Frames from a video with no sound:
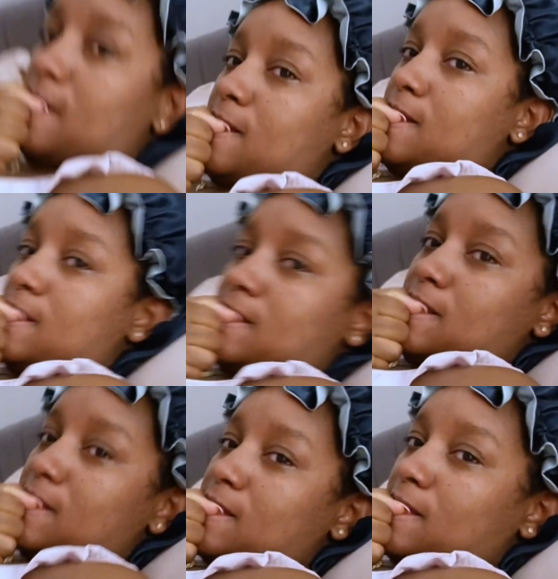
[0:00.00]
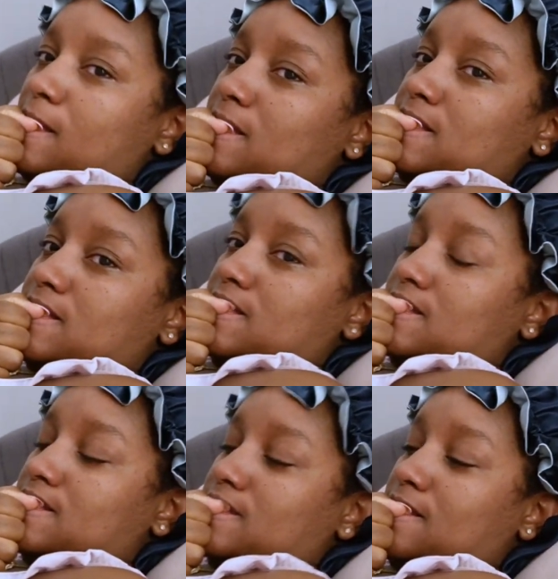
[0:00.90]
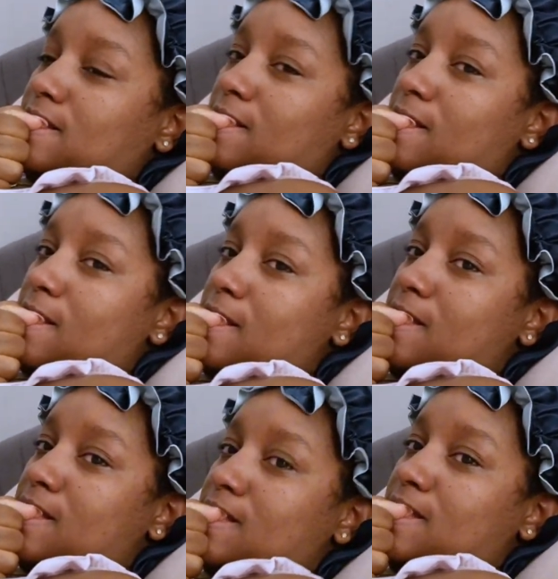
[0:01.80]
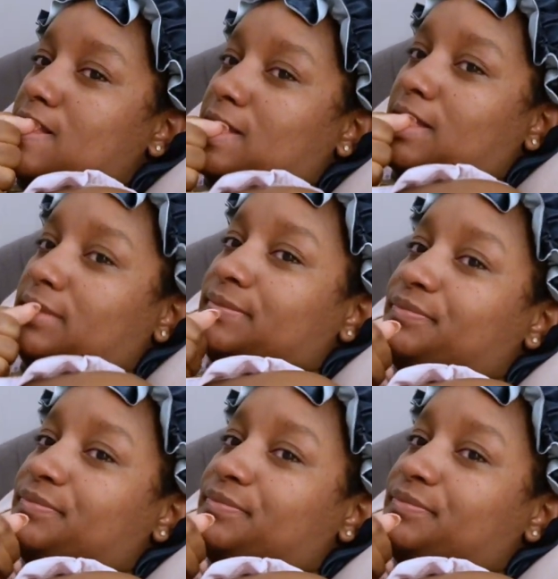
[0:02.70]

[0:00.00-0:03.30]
Nobody speaks.